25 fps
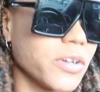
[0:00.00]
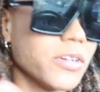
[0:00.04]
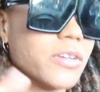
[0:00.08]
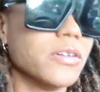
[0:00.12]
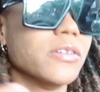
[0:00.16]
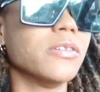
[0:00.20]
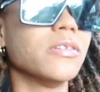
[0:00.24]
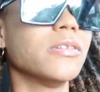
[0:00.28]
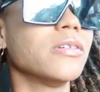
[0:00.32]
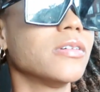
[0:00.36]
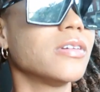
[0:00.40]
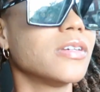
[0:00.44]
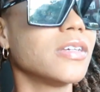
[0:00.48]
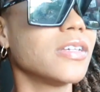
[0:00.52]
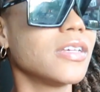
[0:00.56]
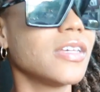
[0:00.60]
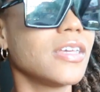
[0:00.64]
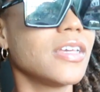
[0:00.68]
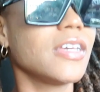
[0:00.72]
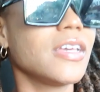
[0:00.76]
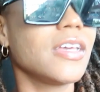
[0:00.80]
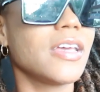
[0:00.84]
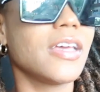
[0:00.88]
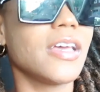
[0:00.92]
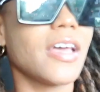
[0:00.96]
real
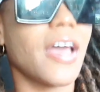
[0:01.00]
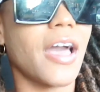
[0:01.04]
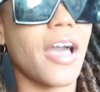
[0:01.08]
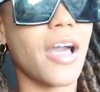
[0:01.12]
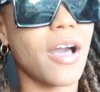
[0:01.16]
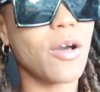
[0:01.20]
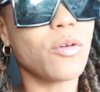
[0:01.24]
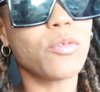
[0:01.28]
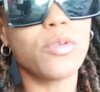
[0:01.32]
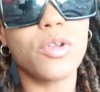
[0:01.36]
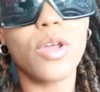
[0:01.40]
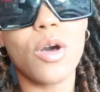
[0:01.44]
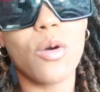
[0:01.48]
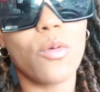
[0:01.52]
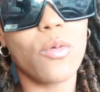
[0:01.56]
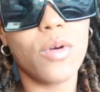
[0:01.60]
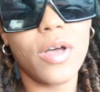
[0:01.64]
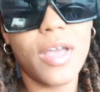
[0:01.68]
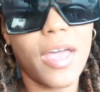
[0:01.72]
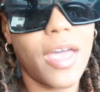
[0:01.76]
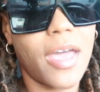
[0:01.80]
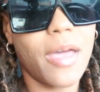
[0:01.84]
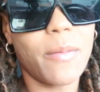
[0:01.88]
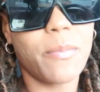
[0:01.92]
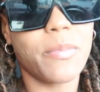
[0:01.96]
i don't know
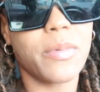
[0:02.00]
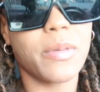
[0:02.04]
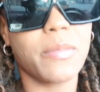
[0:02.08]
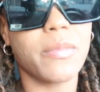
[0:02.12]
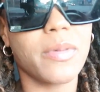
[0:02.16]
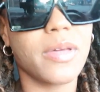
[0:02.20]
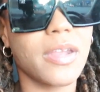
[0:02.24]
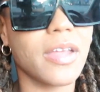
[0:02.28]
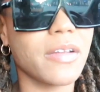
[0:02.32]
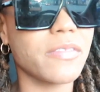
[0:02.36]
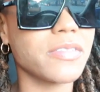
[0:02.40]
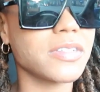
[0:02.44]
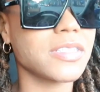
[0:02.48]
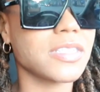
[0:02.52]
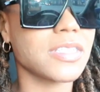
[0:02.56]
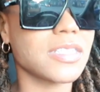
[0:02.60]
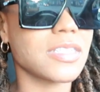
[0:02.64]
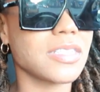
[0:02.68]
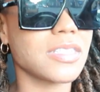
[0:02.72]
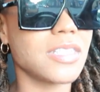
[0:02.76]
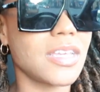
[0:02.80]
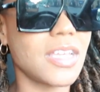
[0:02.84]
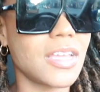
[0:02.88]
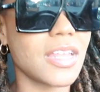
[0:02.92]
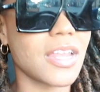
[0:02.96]
what happened but ever
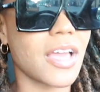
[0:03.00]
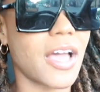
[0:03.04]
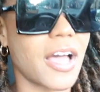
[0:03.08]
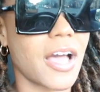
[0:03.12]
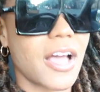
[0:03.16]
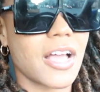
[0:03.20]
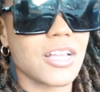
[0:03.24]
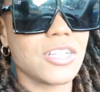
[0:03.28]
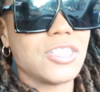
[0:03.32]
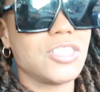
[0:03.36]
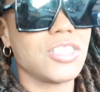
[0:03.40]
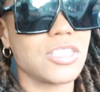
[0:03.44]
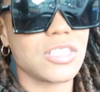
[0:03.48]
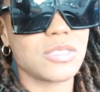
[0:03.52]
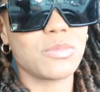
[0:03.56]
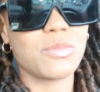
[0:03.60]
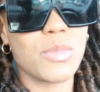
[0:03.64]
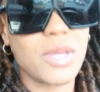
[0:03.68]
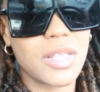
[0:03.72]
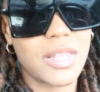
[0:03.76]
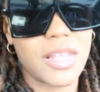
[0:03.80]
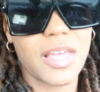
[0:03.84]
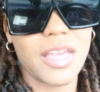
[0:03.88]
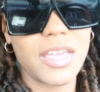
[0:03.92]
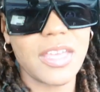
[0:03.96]
since then i just
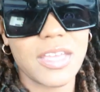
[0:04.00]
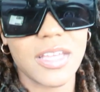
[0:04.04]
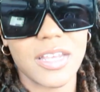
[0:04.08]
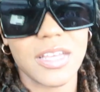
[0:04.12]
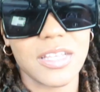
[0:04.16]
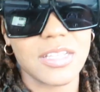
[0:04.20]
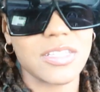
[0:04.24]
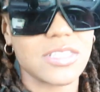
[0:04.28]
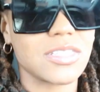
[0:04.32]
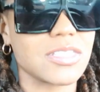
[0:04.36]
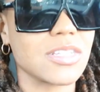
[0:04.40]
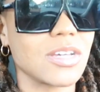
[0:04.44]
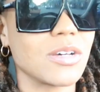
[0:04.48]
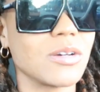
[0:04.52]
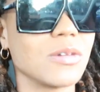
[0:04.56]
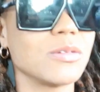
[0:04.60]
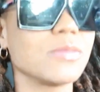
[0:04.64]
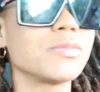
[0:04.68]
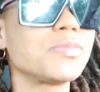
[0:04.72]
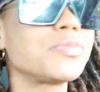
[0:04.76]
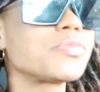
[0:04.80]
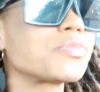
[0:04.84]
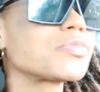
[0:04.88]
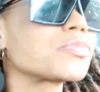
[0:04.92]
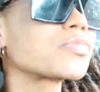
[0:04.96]
been liking it
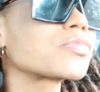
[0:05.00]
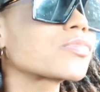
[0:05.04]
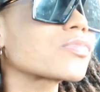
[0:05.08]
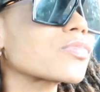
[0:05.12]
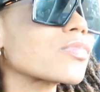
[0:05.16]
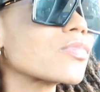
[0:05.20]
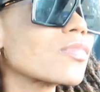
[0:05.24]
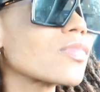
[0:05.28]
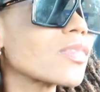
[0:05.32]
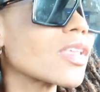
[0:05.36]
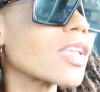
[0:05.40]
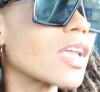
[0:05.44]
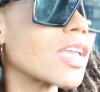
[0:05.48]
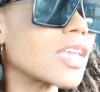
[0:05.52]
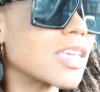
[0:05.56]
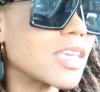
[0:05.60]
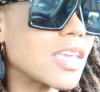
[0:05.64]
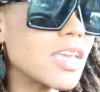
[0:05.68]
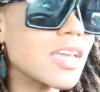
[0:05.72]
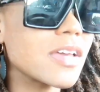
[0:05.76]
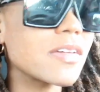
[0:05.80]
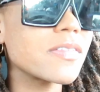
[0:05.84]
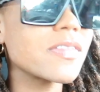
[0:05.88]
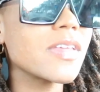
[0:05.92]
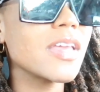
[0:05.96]
so
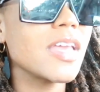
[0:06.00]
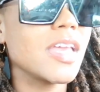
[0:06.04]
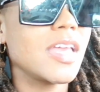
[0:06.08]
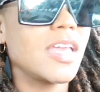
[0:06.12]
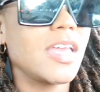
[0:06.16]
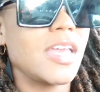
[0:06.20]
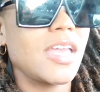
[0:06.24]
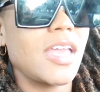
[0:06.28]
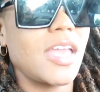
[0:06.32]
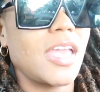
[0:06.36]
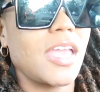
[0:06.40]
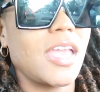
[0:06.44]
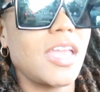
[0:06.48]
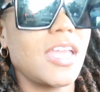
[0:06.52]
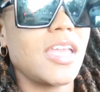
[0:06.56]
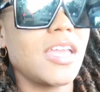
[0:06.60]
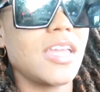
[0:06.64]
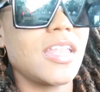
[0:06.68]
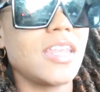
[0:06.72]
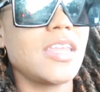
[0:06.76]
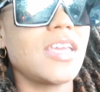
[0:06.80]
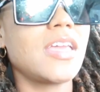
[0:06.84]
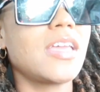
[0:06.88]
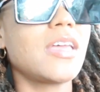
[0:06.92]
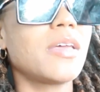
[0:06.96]
p.m.
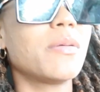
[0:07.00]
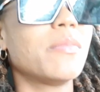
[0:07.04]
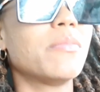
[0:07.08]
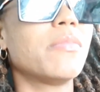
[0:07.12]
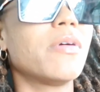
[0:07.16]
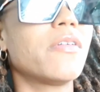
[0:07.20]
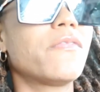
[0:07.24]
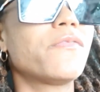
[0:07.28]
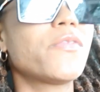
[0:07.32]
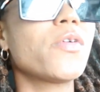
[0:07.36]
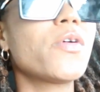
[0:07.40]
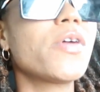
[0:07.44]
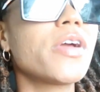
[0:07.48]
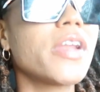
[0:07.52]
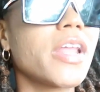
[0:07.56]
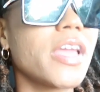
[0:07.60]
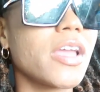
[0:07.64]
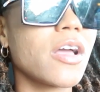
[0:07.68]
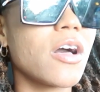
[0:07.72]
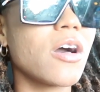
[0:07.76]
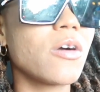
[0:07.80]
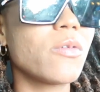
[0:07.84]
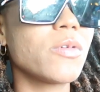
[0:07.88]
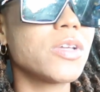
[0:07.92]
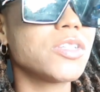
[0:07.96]
And before they
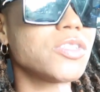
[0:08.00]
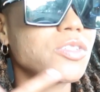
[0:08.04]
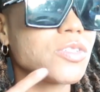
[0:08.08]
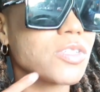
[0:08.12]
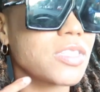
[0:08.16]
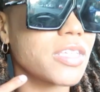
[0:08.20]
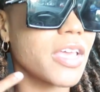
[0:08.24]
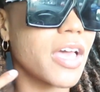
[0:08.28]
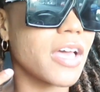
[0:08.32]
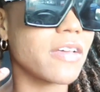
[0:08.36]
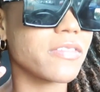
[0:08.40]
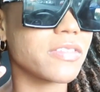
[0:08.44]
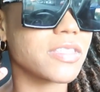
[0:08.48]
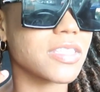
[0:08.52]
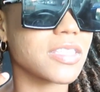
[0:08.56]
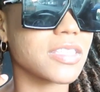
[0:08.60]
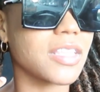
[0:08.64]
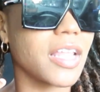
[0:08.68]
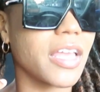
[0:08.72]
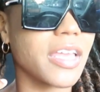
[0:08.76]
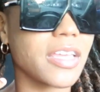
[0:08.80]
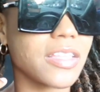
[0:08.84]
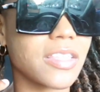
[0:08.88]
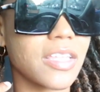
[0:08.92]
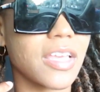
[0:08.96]
always used to have
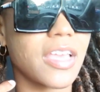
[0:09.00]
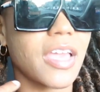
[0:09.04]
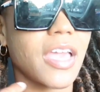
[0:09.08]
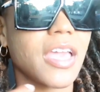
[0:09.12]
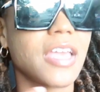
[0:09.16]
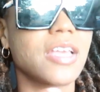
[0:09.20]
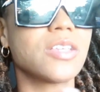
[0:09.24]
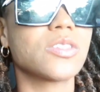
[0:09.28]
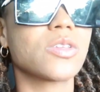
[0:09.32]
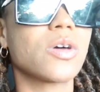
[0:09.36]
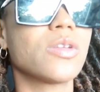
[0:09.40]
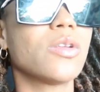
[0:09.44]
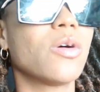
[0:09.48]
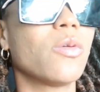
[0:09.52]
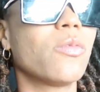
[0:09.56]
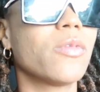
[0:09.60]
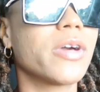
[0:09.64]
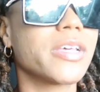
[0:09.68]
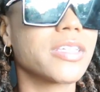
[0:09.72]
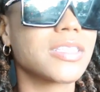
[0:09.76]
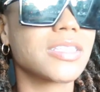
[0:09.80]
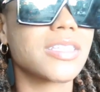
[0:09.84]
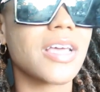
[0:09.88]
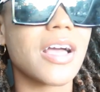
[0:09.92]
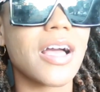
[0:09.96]
like the canes on the
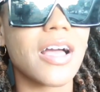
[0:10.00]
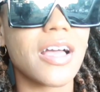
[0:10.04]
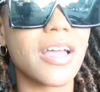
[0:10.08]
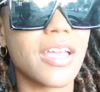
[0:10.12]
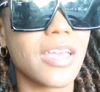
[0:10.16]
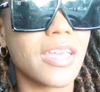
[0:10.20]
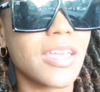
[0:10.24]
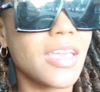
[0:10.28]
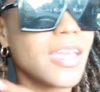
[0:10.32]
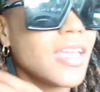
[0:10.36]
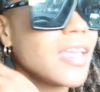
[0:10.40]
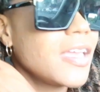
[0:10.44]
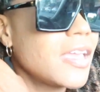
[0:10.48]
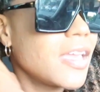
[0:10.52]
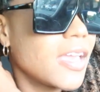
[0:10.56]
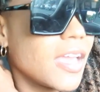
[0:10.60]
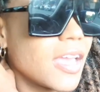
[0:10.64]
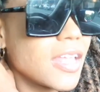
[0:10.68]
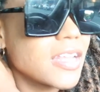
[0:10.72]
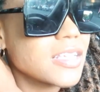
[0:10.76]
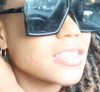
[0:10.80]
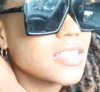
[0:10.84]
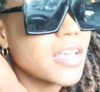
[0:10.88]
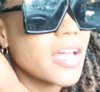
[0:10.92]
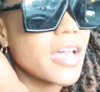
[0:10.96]
west side. And
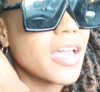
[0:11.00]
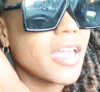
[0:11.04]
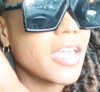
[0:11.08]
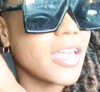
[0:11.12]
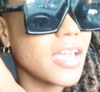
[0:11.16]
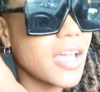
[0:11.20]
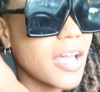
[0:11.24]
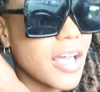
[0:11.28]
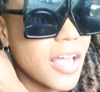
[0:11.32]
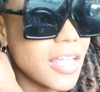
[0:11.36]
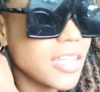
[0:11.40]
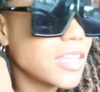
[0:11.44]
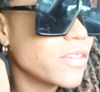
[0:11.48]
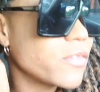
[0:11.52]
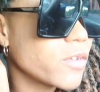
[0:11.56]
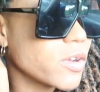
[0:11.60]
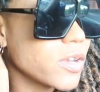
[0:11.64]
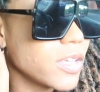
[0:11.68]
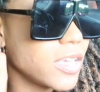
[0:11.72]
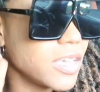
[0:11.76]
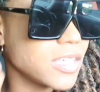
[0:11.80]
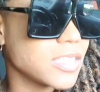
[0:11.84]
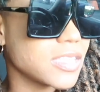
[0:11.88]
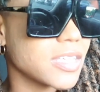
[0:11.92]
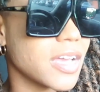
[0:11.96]
it's like I live on
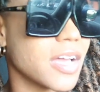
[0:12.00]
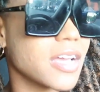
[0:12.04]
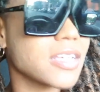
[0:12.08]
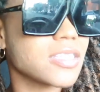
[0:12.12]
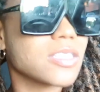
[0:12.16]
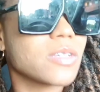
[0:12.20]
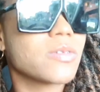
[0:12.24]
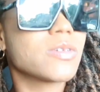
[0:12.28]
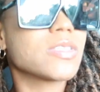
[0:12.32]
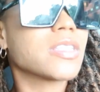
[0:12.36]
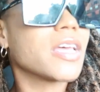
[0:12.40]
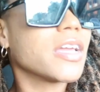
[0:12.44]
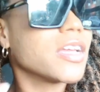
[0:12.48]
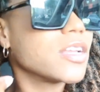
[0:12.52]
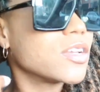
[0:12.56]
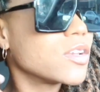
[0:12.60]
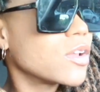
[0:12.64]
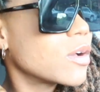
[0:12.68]
the east side, so it's like